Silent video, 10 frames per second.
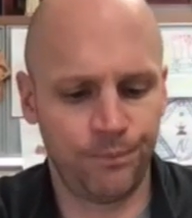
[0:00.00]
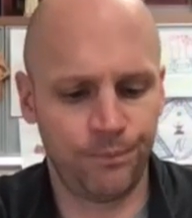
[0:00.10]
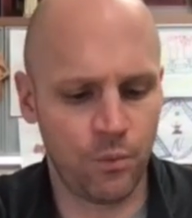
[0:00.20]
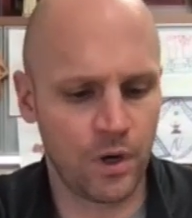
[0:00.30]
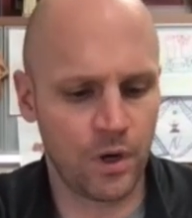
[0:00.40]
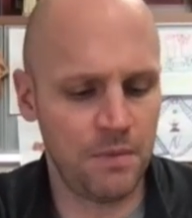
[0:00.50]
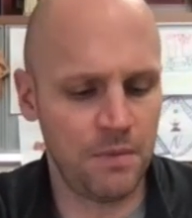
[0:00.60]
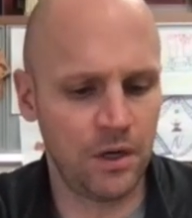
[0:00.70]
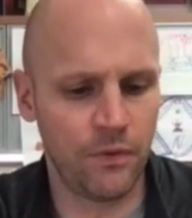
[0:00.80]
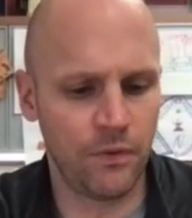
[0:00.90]
and we're going to
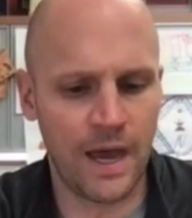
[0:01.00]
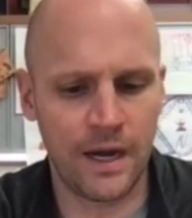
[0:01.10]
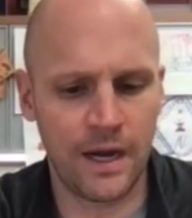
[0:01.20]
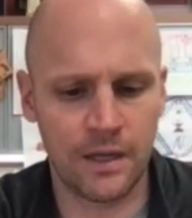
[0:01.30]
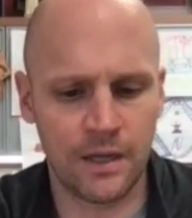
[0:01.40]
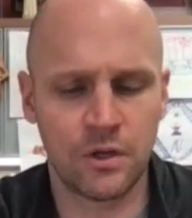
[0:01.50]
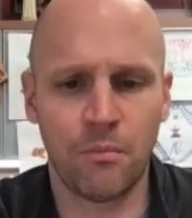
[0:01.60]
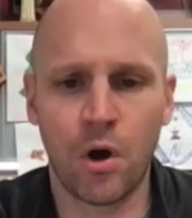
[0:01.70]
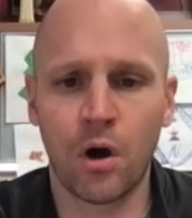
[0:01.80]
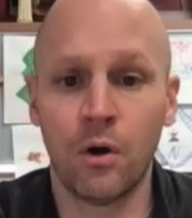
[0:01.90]
meet on that uh,
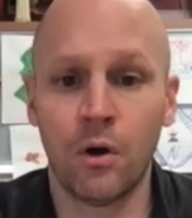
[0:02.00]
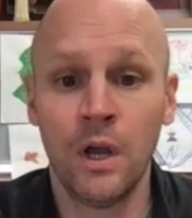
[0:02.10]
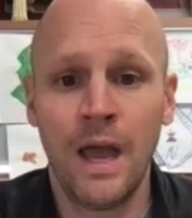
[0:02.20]
tomorrow